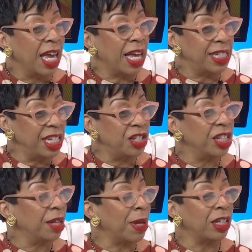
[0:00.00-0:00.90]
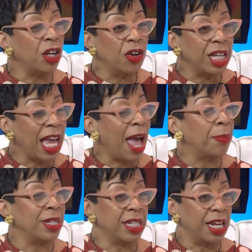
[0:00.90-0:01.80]
and teaching them that learning
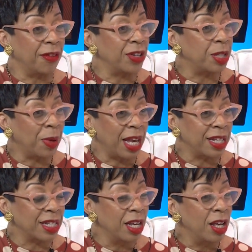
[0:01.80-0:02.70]
happens in every space.